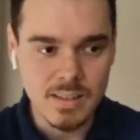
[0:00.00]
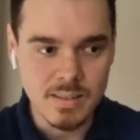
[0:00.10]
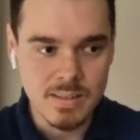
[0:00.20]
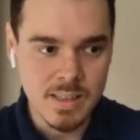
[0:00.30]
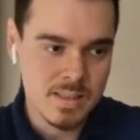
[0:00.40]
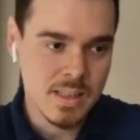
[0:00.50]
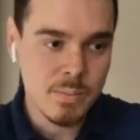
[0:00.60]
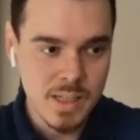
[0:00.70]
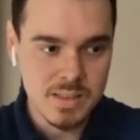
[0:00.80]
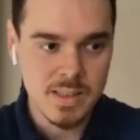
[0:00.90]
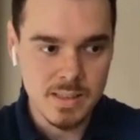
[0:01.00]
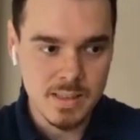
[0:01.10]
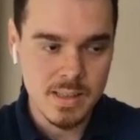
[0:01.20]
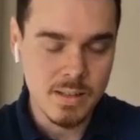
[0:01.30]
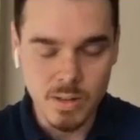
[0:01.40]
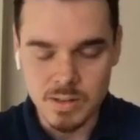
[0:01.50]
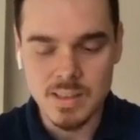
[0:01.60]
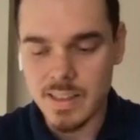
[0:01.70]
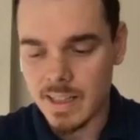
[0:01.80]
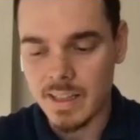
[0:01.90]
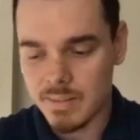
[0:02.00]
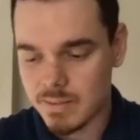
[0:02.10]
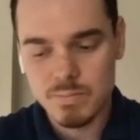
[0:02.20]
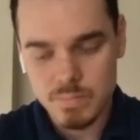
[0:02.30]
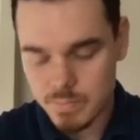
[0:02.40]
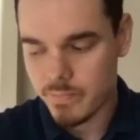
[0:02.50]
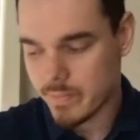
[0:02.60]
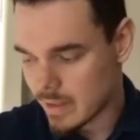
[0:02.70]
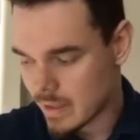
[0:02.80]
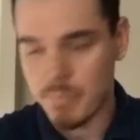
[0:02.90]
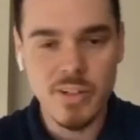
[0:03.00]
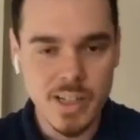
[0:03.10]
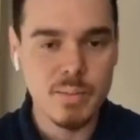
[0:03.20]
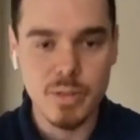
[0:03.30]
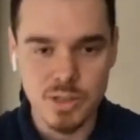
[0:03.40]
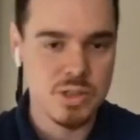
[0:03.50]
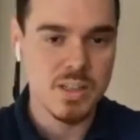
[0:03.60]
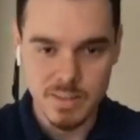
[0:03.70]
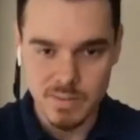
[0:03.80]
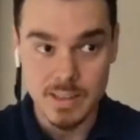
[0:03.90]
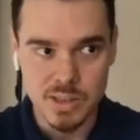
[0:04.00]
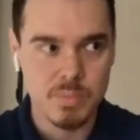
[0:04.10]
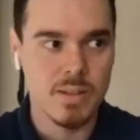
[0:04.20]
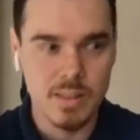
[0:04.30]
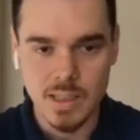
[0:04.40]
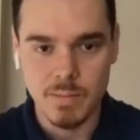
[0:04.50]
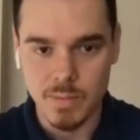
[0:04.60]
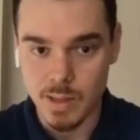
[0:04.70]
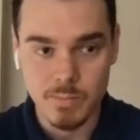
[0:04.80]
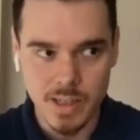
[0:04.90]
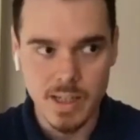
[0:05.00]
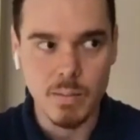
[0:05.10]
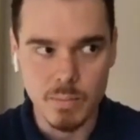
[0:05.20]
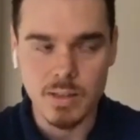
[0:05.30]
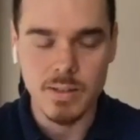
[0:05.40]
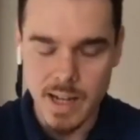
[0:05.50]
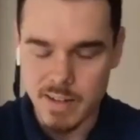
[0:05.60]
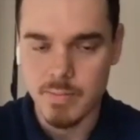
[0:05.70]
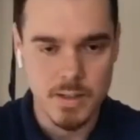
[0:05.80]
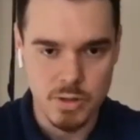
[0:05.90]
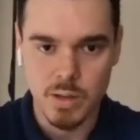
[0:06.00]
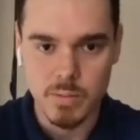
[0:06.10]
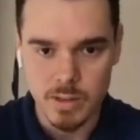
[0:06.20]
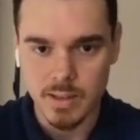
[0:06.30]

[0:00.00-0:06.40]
it's unprecedented, and honestly, like, I'm very appreciative at this point in time. You know, I'm very humbled to have my job, really.